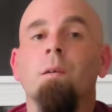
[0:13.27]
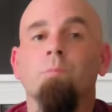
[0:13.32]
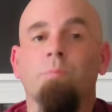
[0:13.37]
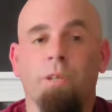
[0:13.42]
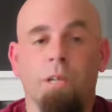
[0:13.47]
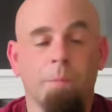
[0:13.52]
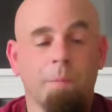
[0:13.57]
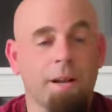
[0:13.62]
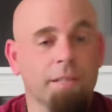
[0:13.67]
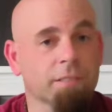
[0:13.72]

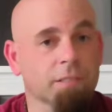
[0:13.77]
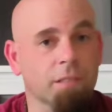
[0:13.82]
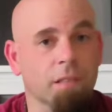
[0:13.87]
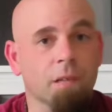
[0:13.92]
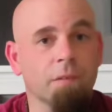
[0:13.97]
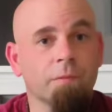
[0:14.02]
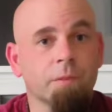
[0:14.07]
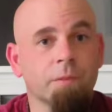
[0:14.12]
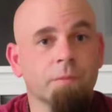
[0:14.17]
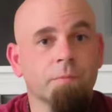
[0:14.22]
bring it back to
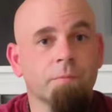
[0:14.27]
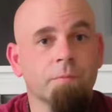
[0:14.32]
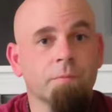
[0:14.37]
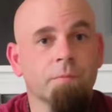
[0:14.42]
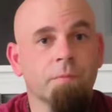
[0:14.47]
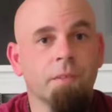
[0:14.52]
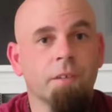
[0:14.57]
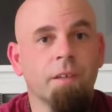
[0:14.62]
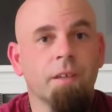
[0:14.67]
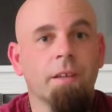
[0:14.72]
life,
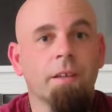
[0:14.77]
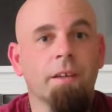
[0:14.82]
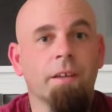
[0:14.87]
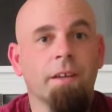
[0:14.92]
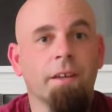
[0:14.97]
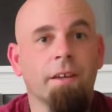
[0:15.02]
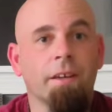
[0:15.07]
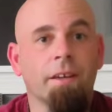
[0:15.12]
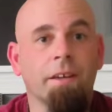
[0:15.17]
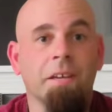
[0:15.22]

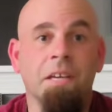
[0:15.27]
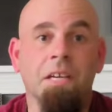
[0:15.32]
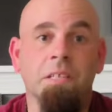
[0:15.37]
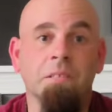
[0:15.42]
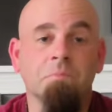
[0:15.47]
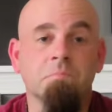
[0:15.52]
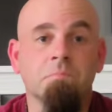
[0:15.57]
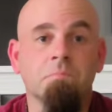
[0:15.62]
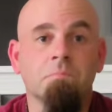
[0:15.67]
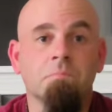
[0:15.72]

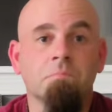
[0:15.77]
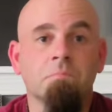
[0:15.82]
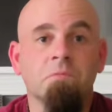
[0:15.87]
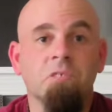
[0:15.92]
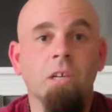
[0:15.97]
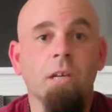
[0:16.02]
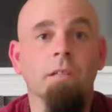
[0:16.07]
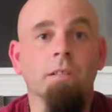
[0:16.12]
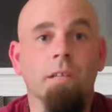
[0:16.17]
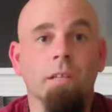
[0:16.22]
and
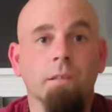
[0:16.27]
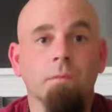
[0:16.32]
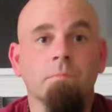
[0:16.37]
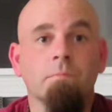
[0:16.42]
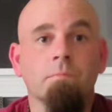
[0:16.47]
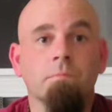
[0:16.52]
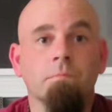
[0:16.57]
sail it.